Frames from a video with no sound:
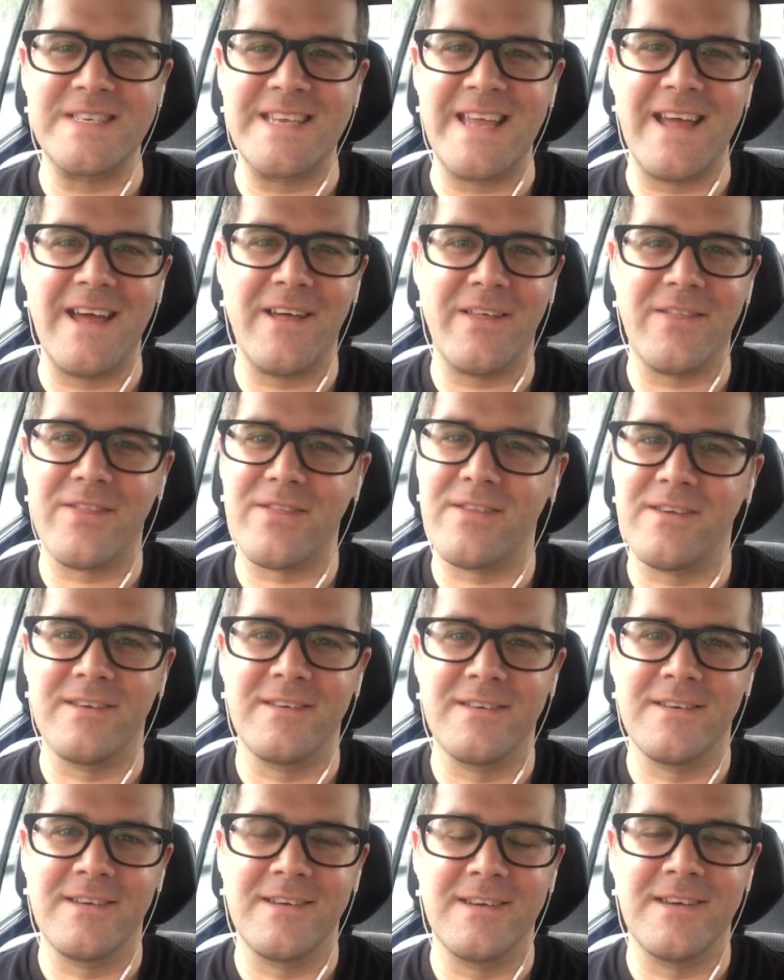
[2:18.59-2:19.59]
death
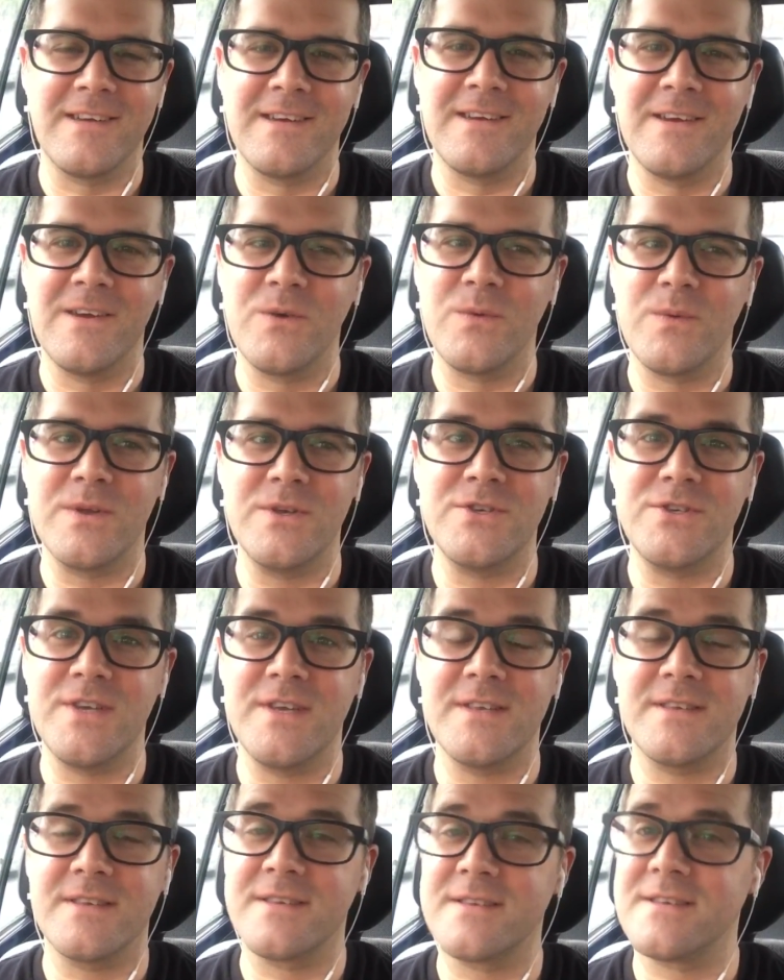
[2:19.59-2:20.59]
when
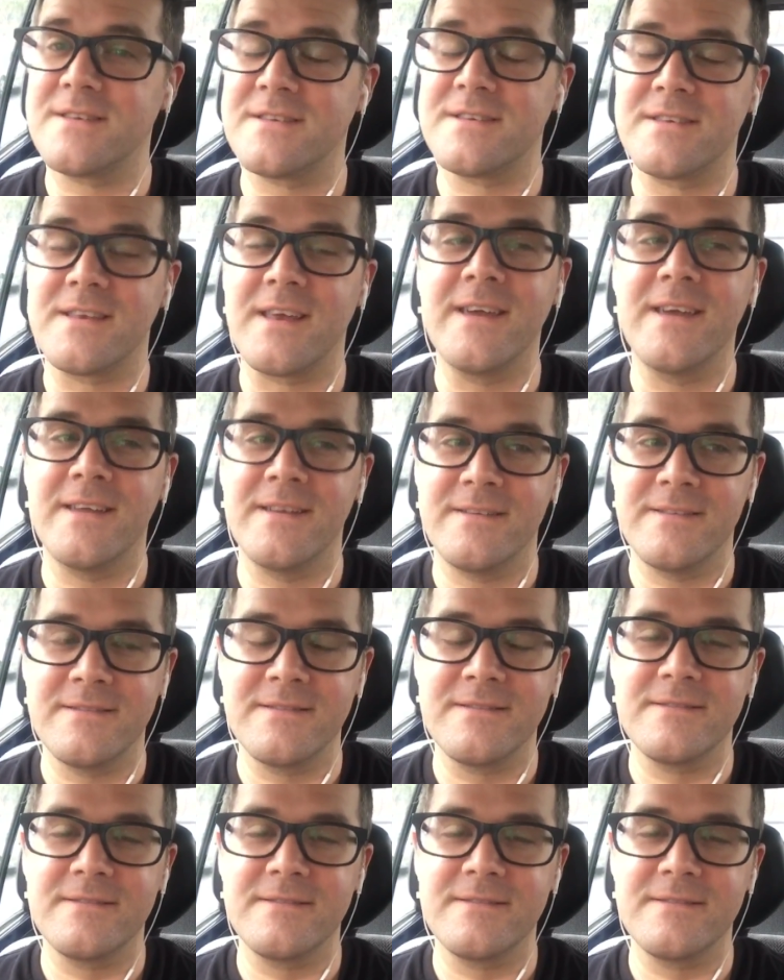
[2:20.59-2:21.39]
Jesus is saying,